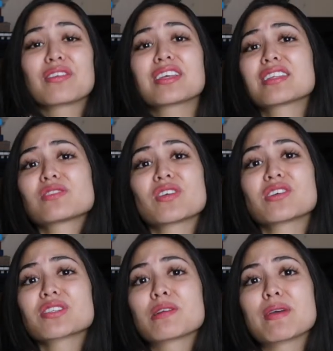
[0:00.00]
think this
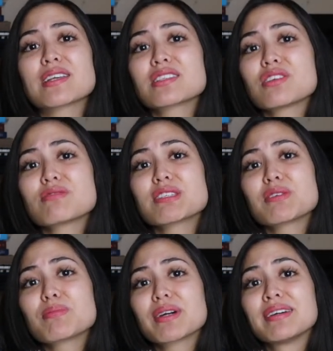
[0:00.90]
video is gonna make it to
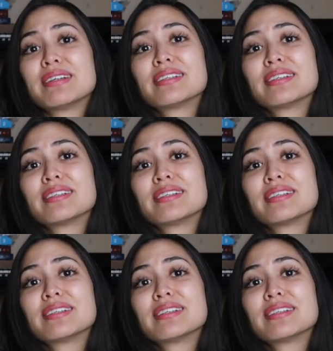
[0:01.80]
YouTube.